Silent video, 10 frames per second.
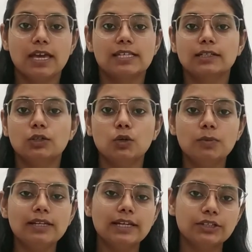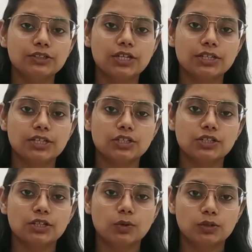is a global
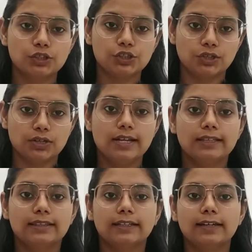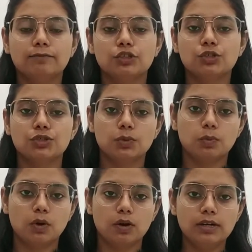intergenerational coalition that envisions a
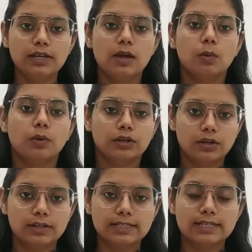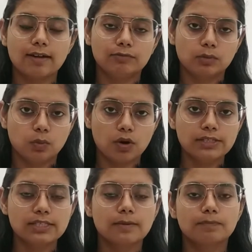world where girls have the
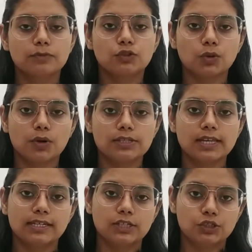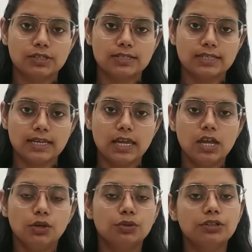voice, choice, and agency
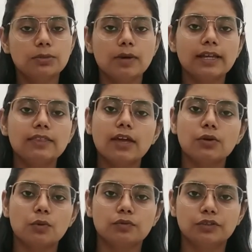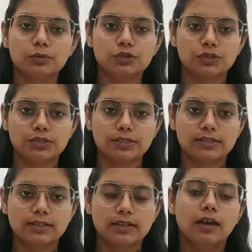to determine their own futures.
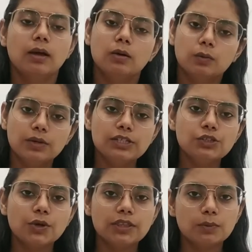We joined the